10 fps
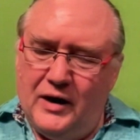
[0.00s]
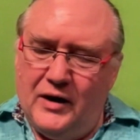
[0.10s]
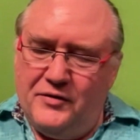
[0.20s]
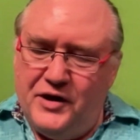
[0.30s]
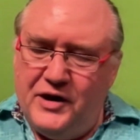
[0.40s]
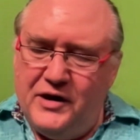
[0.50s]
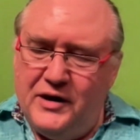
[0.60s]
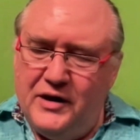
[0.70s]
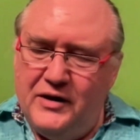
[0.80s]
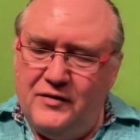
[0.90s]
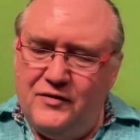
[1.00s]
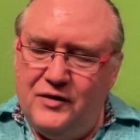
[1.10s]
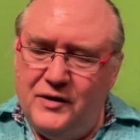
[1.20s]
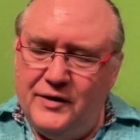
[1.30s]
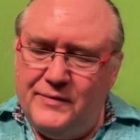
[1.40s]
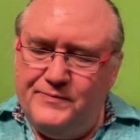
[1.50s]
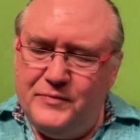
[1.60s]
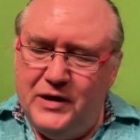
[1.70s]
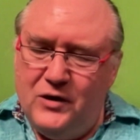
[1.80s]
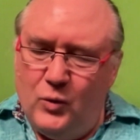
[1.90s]
I think it's
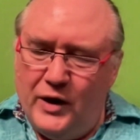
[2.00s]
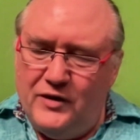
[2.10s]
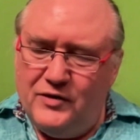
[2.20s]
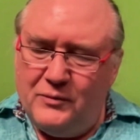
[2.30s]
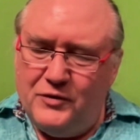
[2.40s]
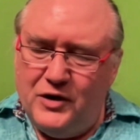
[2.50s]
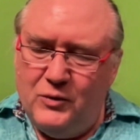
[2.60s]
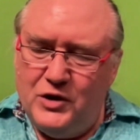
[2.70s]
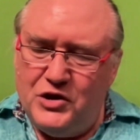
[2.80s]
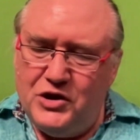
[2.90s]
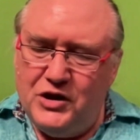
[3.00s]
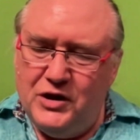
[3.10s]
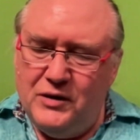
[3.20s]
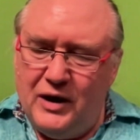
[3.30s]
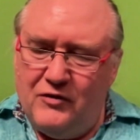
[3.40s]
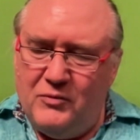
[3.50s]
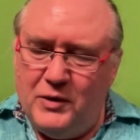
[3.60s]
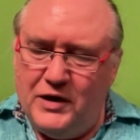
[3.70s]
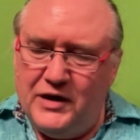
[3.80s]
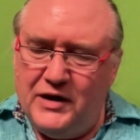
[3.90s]
in a way something which
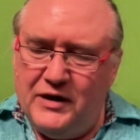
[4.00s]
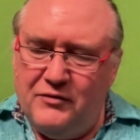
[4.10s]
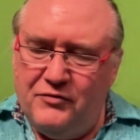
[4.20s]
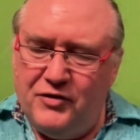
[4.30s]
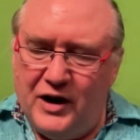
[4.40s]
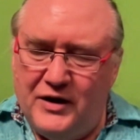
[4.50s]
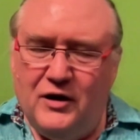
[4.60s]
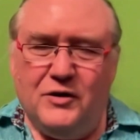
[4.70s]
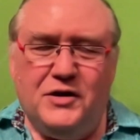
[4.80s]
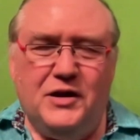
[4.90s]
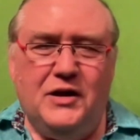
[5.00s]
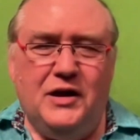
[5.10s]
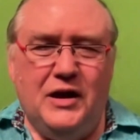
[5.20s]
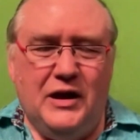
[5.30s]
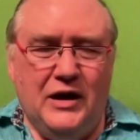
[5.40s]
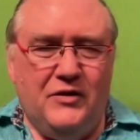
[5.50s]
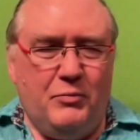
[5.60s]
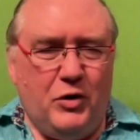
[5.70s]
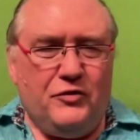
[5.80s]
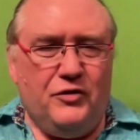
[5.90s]
everybody can find out in the
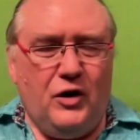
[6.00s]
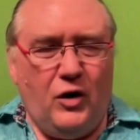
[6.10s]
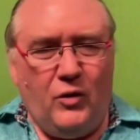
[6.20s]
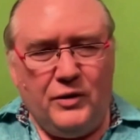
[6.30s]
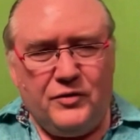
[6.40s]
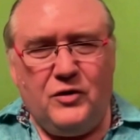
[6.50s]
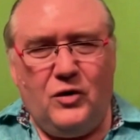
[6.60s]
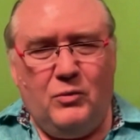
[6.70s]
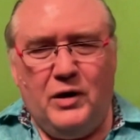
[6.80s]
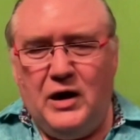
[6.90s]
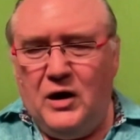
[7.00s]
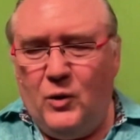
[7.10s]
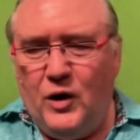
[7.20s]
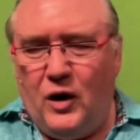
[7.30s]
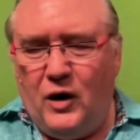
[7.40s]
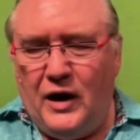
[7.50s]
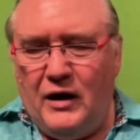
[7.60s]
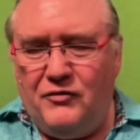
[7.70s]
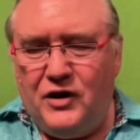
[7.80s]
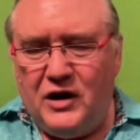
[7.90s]
personal horoscope. We all
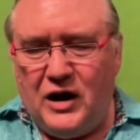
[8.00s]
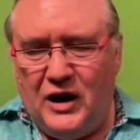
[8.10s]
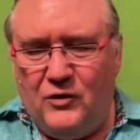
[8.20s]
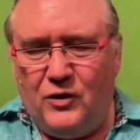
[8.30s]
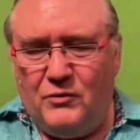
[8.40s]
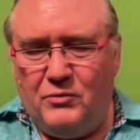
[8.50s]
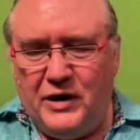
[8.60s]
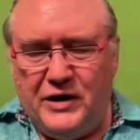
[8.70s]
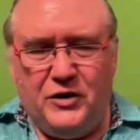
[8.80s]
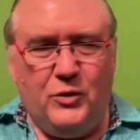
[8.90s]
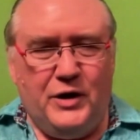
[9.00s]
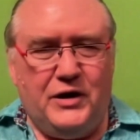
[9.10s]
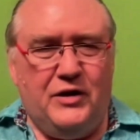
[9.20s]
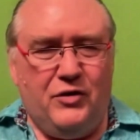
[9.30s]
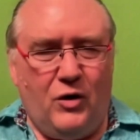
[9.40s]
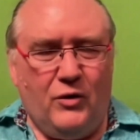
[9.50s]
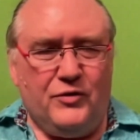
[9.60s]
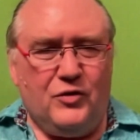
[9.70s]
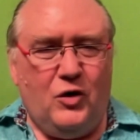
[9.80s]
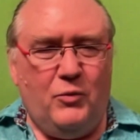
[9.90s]
have a Chiron planetoid in the
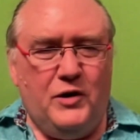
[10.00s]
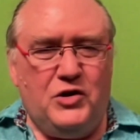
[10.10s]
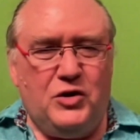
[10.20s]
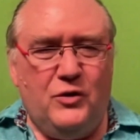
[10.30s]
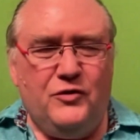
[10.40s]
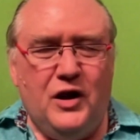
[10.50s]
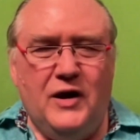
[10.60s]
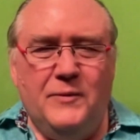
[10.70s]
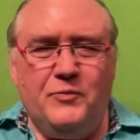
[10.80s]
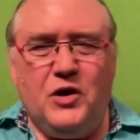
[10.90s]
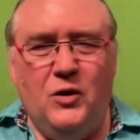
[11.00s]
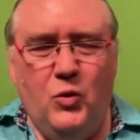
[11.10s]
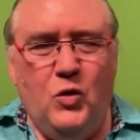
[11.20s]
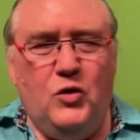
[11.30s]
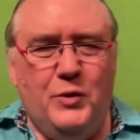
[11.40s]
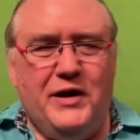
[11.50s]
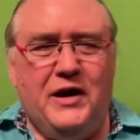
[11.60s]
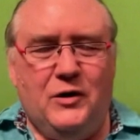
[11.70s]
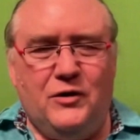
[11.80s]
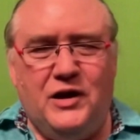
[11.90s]
horoscope, which shows a wound we
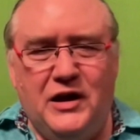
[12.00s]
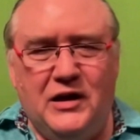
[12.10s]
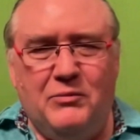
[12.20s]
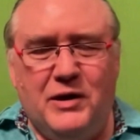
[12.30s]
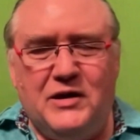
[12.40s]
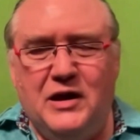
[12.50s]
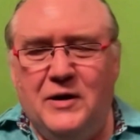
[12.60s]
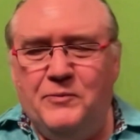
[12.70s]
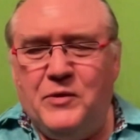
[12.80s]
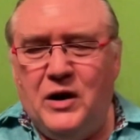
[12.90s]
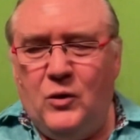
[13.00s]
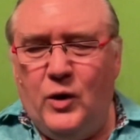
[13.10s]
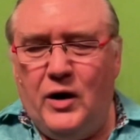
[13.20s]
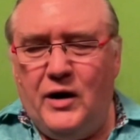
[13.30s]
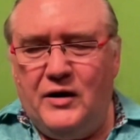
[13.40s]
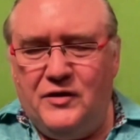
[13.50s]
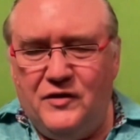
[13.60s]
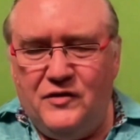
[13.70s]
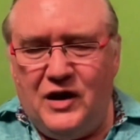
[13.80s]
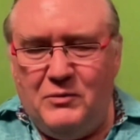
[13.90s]
cannot heal, but where at the
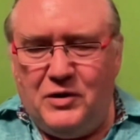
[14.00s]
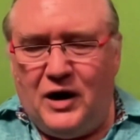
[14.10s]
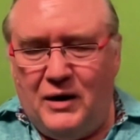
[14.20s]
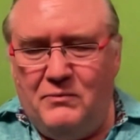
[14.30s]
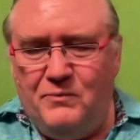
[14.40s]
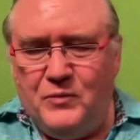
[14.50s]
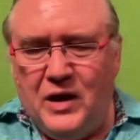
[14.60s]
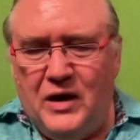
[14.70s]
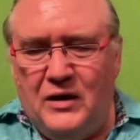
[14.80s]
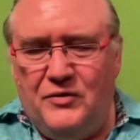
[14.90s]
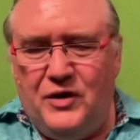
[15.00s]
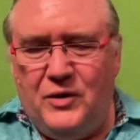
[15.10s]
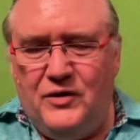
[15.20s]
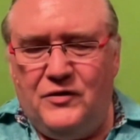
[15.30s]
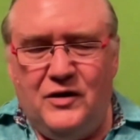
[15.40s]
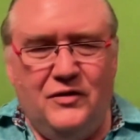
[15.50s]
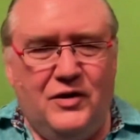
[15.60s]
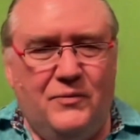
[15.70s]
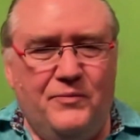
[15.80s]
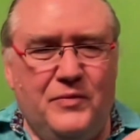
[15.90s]
same time there is
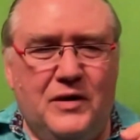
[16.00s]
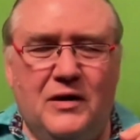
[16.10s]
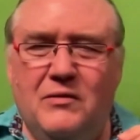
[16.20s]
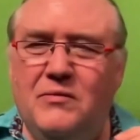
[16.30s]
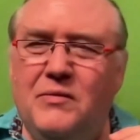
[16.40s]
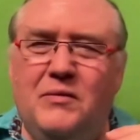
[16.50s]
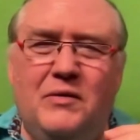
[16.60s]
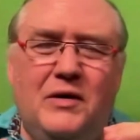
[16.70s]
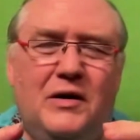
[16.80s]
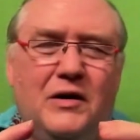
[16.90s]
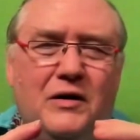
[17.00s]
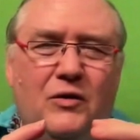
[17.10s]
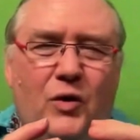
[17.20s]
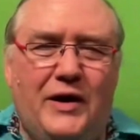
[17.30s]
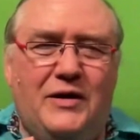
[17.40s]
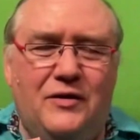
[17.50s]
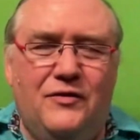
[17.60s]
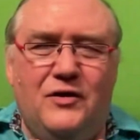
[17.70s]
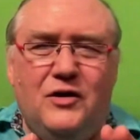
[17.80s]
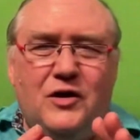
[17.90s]
the
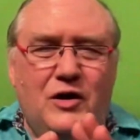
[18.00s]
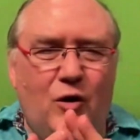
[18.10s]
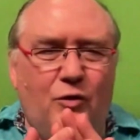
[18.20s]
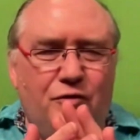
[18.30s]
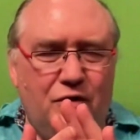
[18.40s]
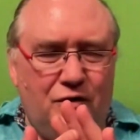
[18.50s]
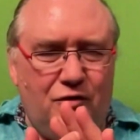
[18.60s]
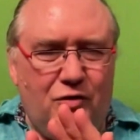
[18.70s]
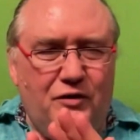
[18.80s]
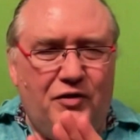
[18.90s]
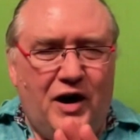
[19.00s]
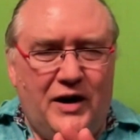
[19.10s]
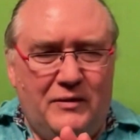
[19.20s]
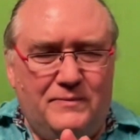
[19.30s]
greatest closeness to divine.